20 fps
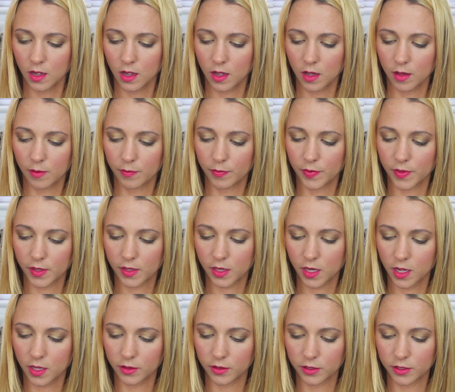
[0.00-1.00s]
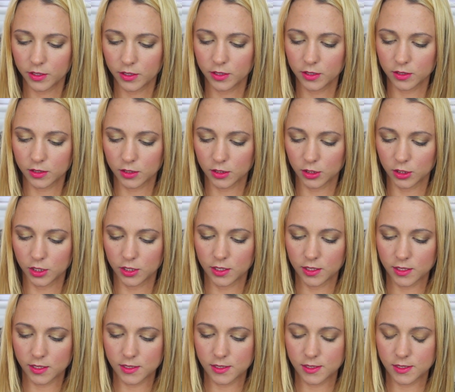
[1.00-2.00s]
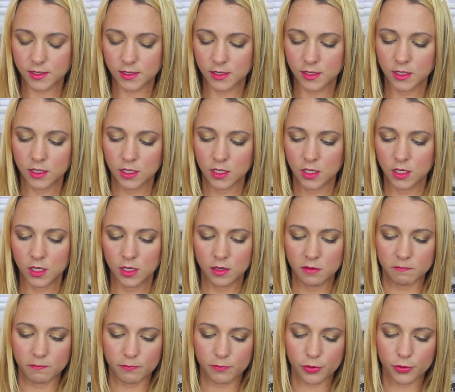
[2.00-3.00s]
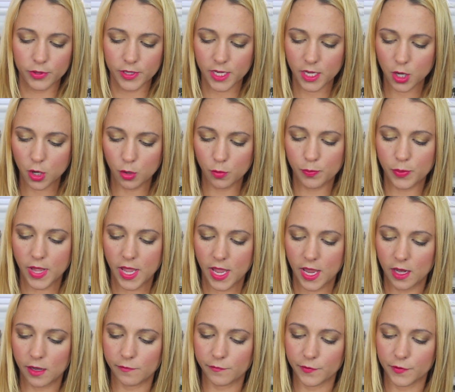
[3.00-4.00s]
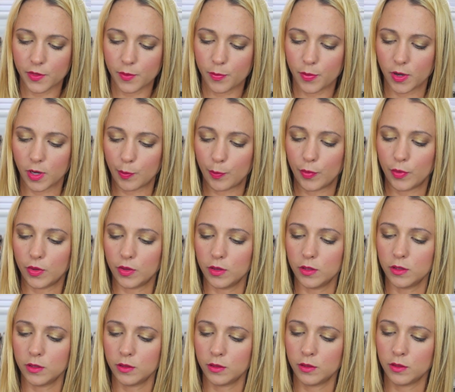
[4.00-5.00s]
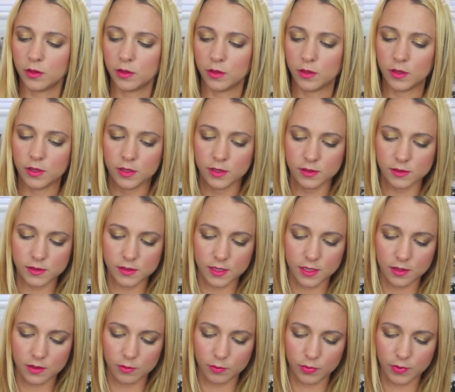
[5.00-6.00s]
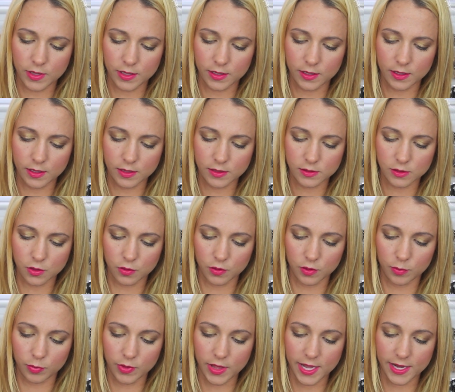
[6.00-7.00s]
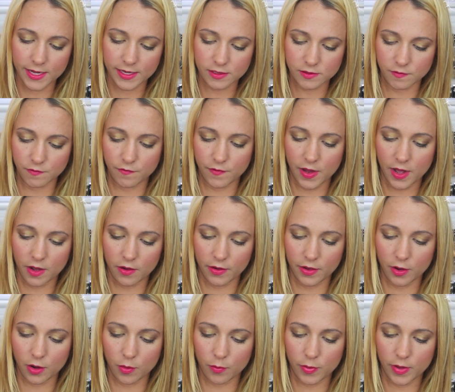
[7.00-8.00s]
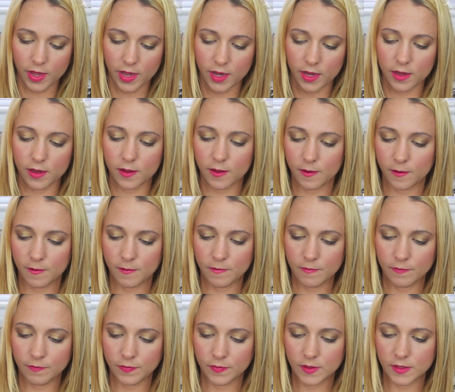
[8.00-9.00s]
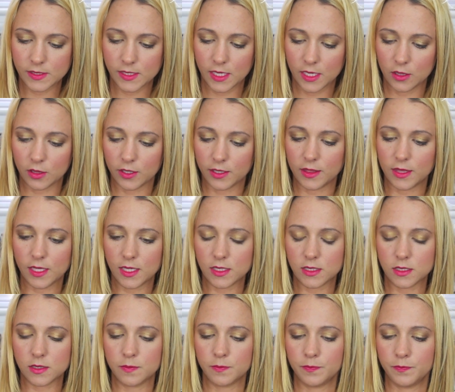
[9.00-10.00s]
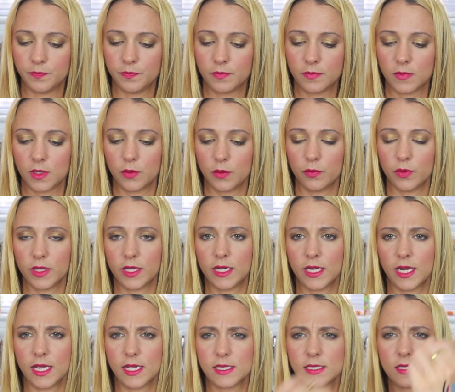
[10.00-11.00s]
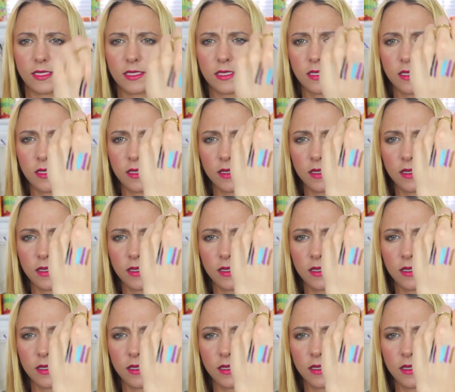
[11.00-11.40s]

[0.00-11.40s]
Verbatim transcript: Um, the color looks pretty opaque for the purple. Let's see how the black is. Oh, the black is very opaque. Take a look at these. Really nice.